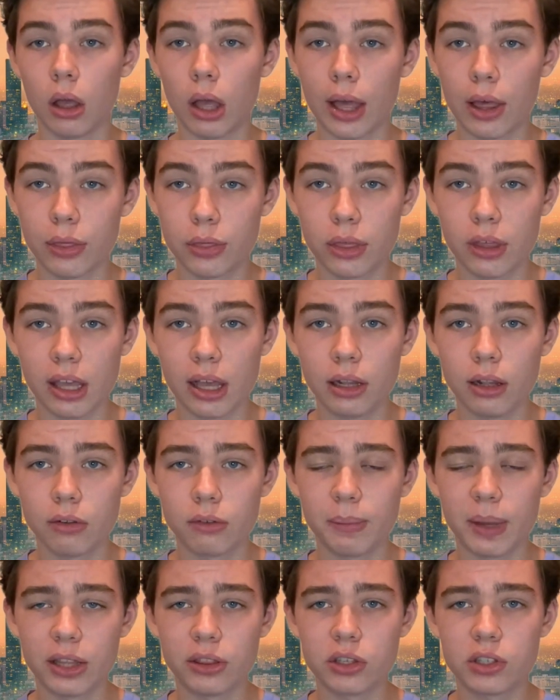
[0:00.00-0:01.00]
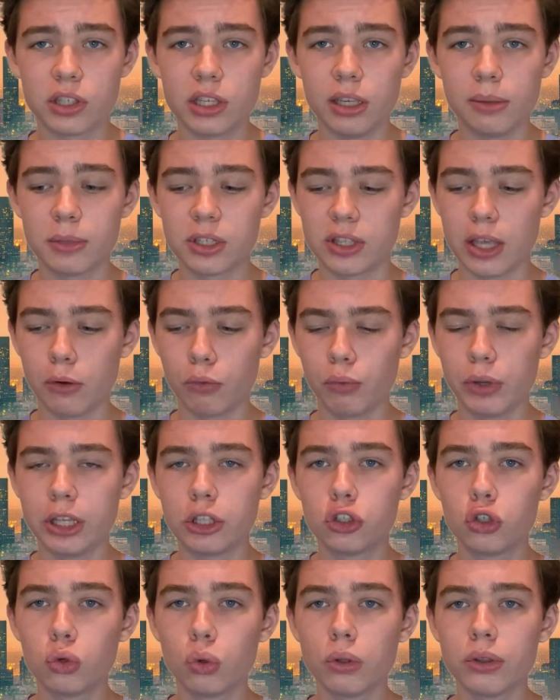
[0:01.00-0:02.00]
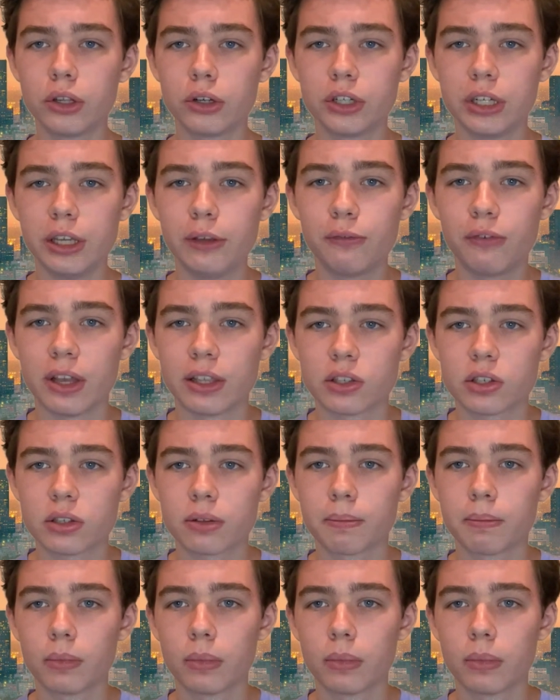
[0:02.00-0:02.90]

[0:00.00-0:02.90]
A thing I love about this team is they retooled their defense.